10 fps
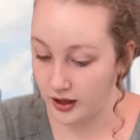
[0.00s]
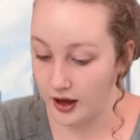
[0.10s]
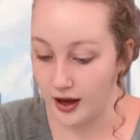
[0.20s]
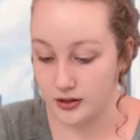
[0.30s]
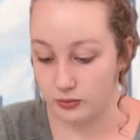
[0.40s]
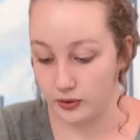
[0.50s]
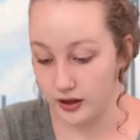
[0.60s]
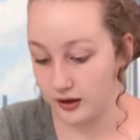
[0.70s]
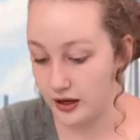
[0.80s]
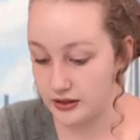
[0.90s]
as
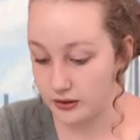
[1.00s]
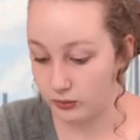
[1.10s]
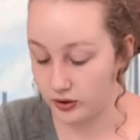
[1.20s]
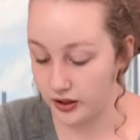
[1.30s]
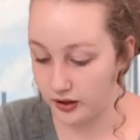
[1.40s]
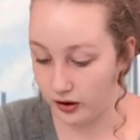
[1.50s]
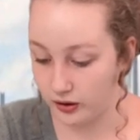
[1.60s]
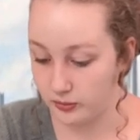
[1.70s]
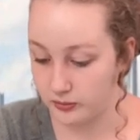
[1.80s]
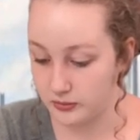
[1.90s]
well as a working
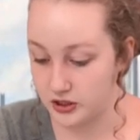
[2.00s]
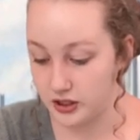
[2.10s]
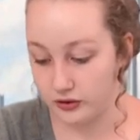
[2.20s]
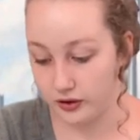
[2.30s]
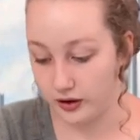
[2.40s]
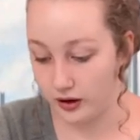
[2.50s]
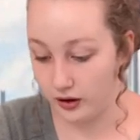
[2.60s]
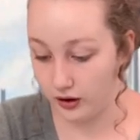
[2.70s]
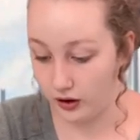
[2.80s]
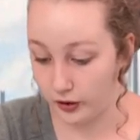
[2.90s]
arm, machinery
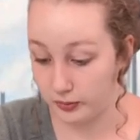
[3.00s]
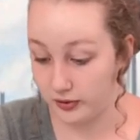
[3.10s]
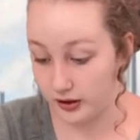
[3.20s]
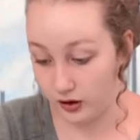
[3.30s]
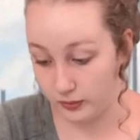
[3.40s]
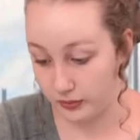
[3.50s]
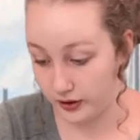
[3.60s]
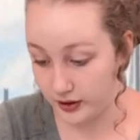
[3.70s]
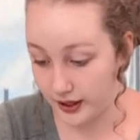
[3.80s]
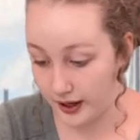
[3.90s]
arm, and
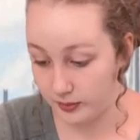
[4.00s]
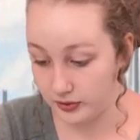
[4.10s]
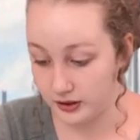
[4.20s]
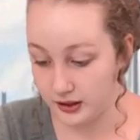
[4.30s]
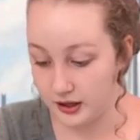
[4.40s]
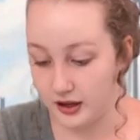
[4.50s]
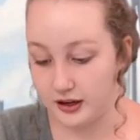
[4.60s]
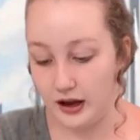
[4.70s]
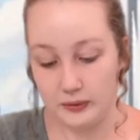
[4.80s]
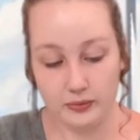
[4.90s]
operator cab.
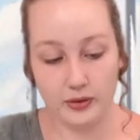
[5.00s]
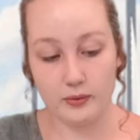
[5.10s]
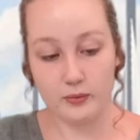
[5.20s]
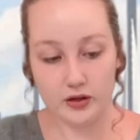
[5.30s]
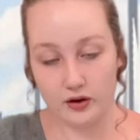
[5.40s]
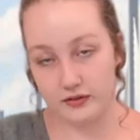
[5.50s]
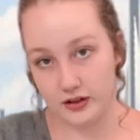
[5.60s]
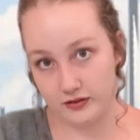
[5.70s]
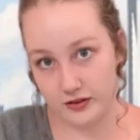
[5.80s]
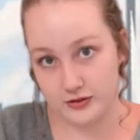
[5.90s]
Now, we don't have any
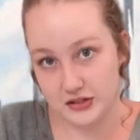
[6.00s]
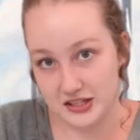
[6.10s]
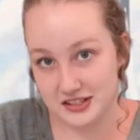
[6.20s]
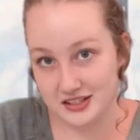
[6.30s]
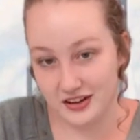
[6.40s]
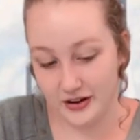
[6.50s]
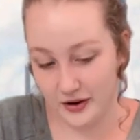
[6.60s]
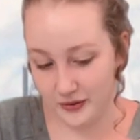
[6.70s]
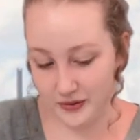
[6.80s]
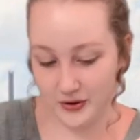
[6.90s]
of those things on
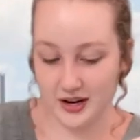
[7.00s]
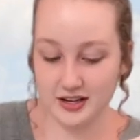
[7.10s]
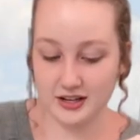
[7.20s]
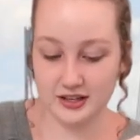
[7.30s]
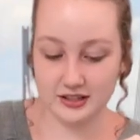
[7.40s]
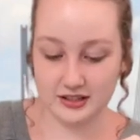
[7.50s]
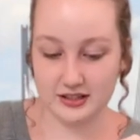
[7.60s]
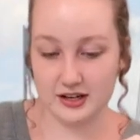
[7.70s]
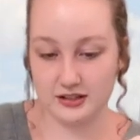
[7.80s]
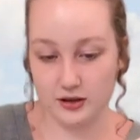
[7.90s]
our crane, since
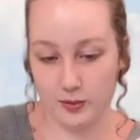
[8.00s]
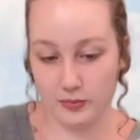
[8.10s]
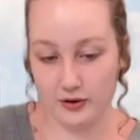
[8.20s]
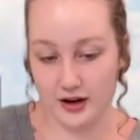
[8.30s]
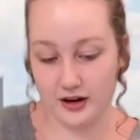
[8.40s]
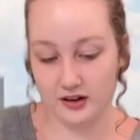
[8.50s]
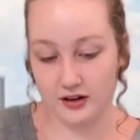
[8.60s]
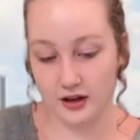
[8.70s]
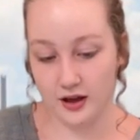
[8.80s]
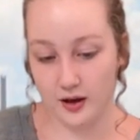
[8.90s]
it is operated
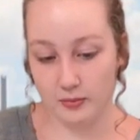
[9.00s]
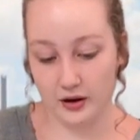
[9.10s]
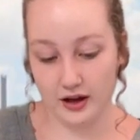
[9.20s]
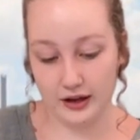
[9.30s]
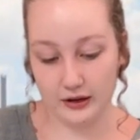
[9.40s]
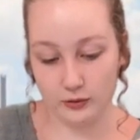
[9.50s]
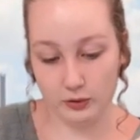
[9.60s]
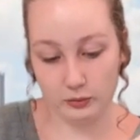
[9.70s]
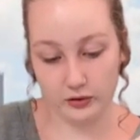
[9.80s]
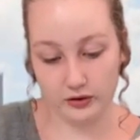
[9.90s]
by
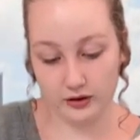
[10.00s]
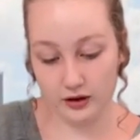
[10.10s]
whomever